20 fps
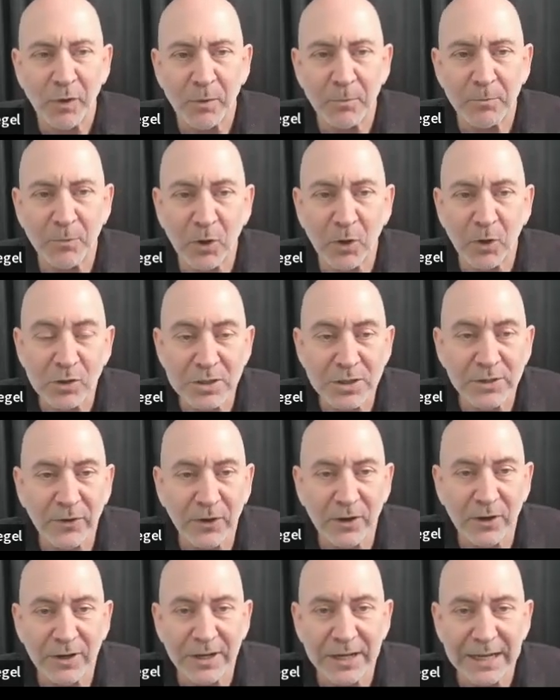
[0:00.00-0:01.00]
Most of
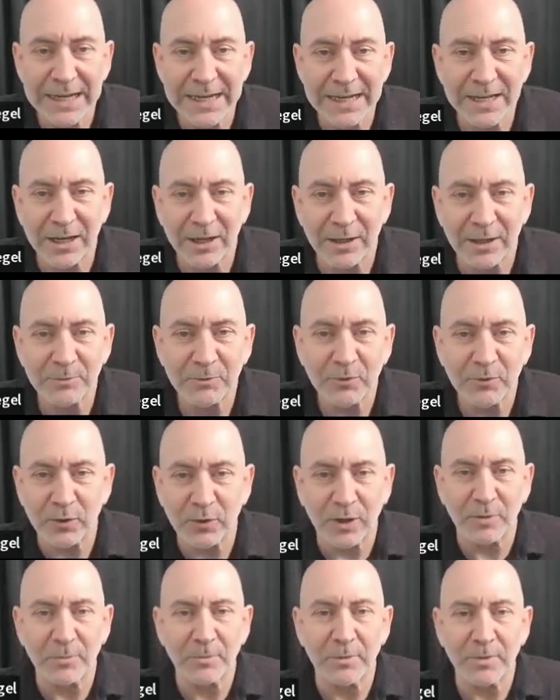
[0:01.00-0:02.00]
our heat comes
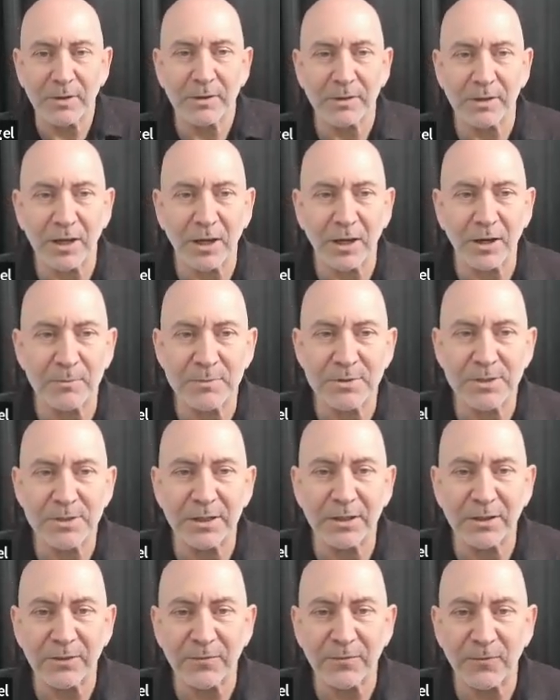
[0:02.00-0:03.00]

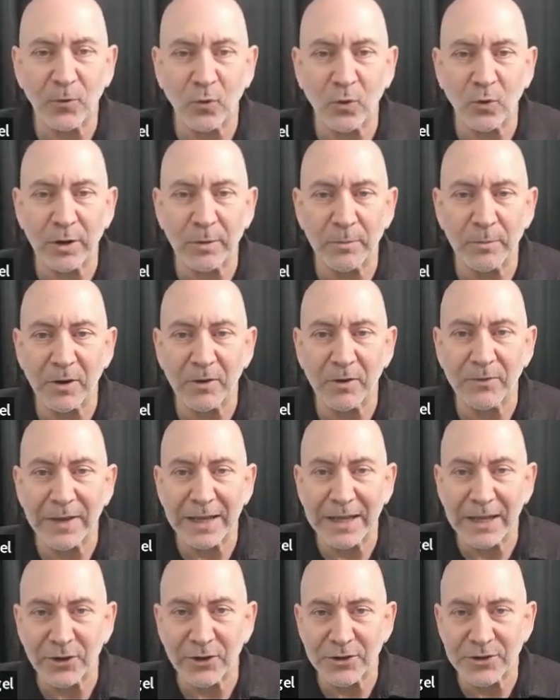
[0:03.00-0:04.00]
in the form of
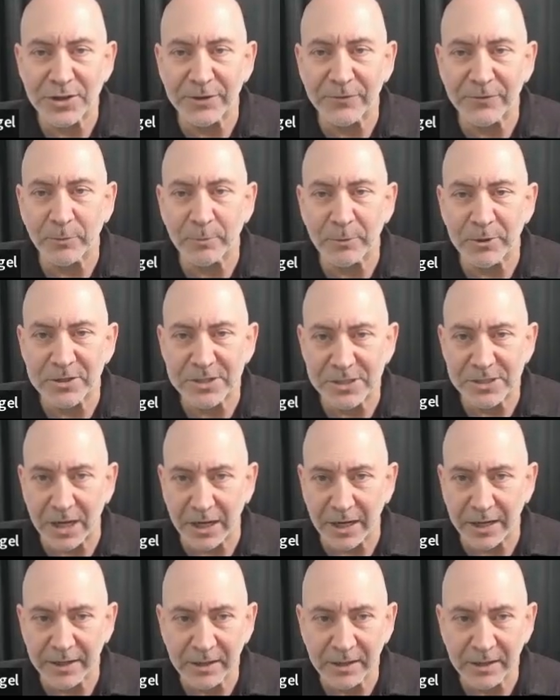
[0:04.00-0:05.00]
energy from the
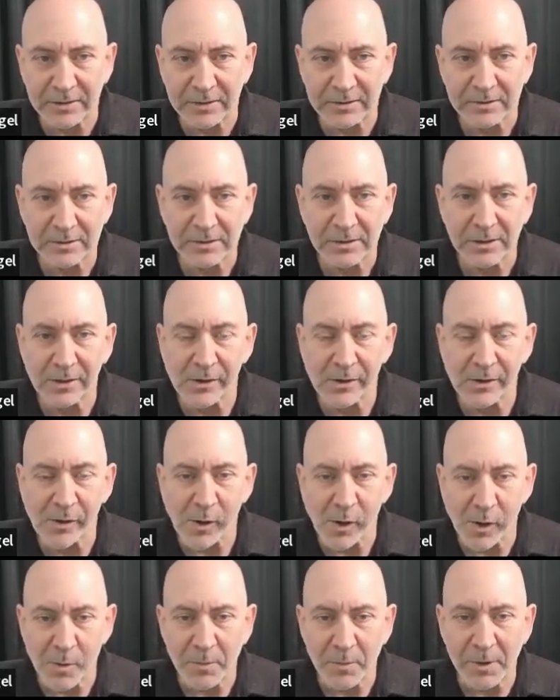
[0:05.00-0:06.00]
sun,
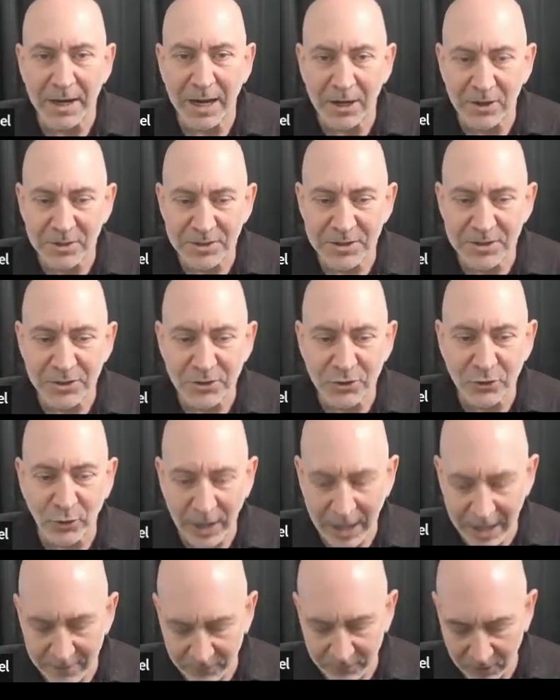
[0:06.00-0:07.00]
but how does it
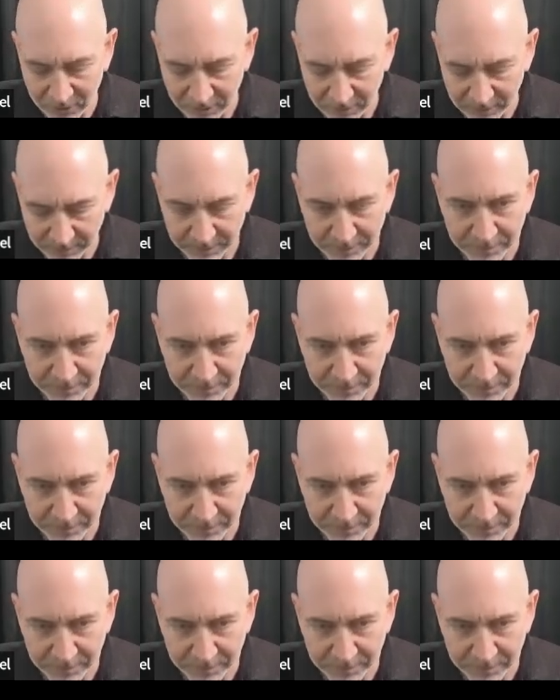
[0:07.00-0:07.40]
travel?